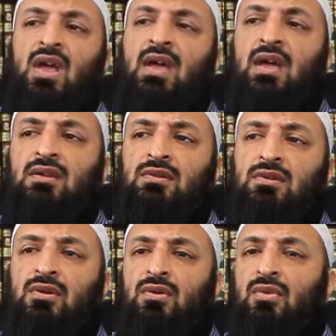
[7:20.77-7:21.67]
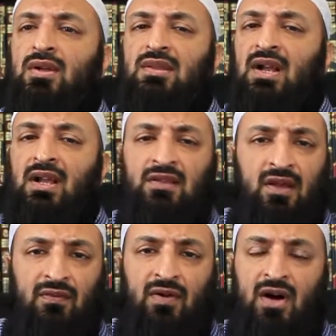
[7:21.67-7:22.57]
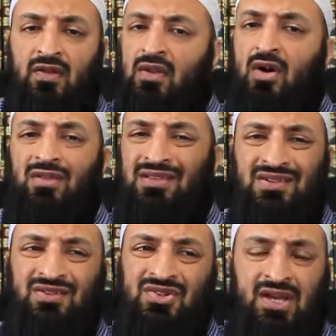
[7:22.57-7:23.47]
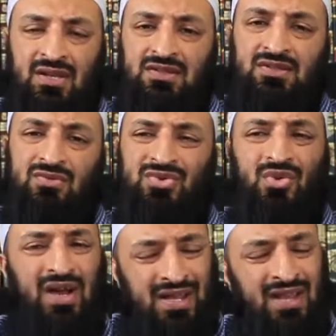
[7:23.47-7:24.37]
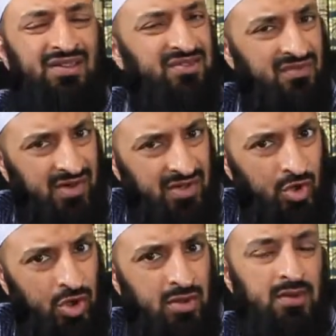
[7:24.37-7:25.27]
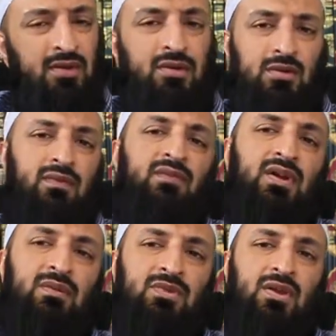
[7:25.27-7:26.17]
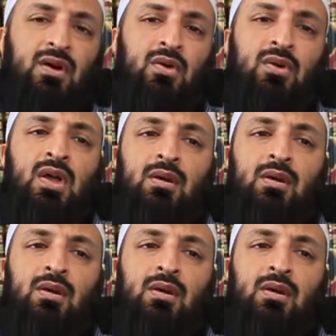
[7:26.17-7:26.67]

and, you know, dalalat al-fadh, and all of these other sciences and usul, again, these are very good. They're good for him to know.